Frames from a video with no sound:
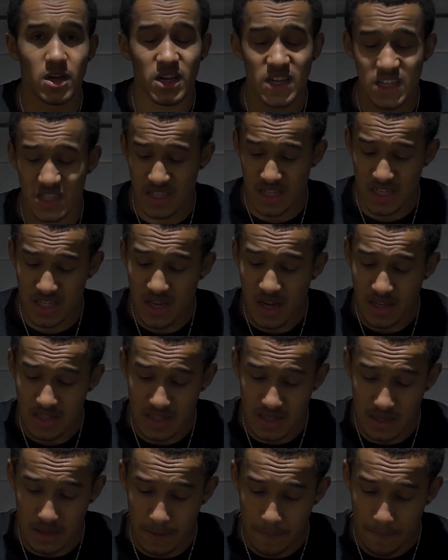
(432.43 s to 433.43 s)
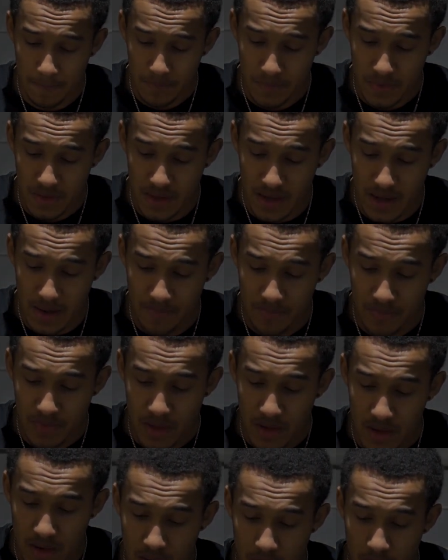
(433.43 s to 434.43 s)
It's disgusting, yeah.
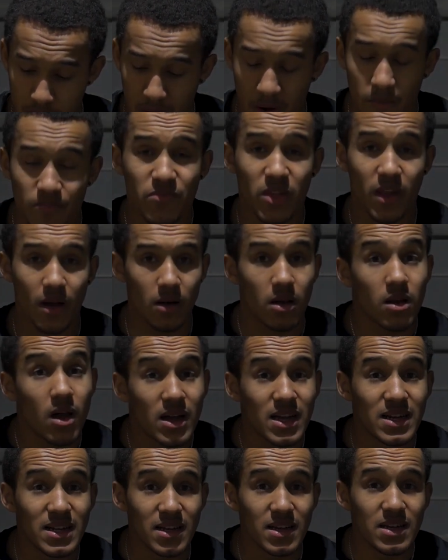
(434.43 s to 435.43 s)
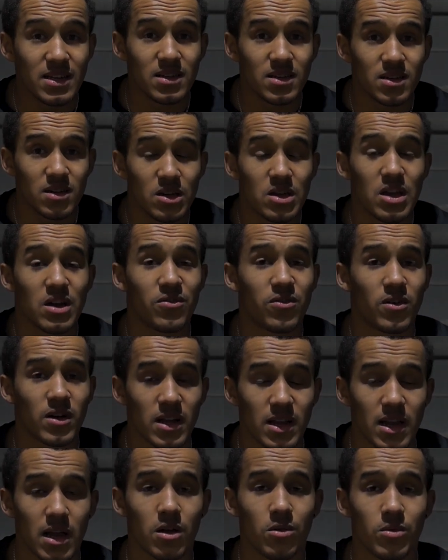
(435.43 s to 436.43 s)
But luckily, you have
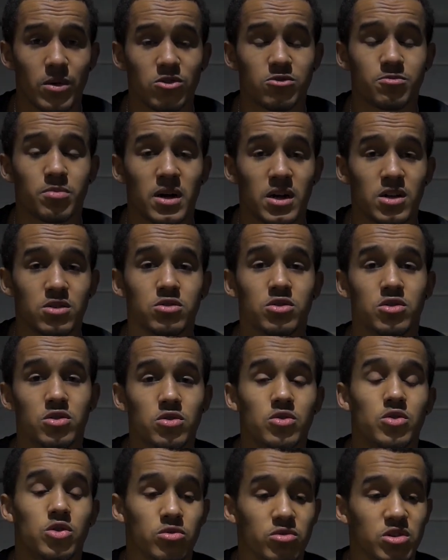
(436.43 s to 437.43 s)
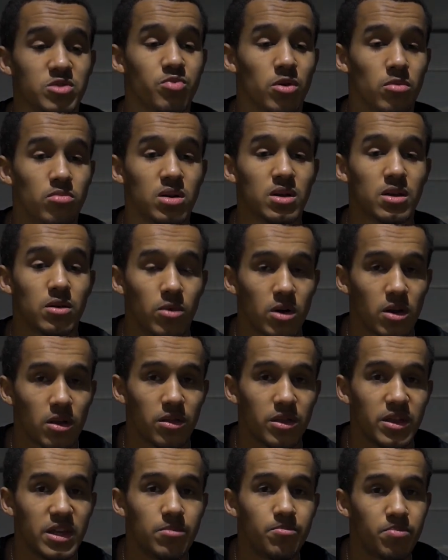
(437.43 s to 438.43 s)
fucking Larry Wills behind you, who is probably one
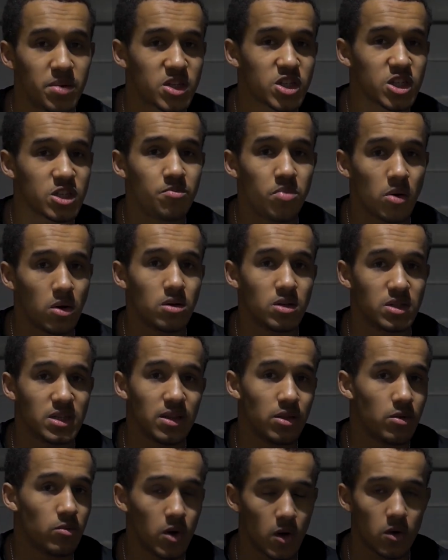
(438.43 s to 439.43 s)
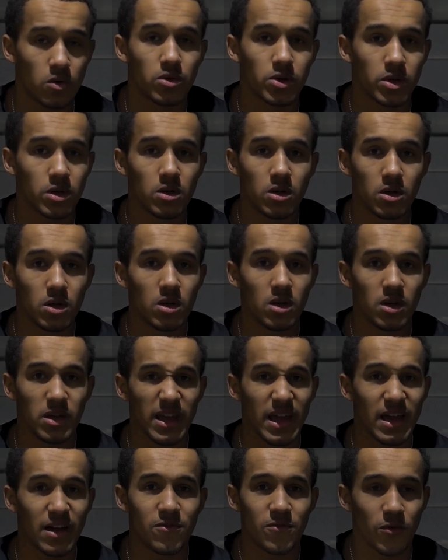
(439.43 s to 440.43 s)
of the best spotters in the world,
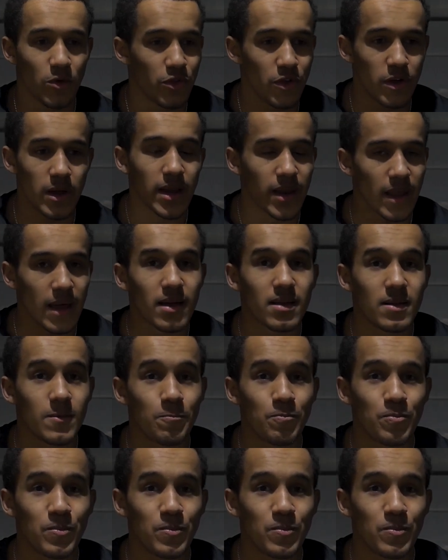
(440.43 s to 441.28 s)
yeah, for doing that.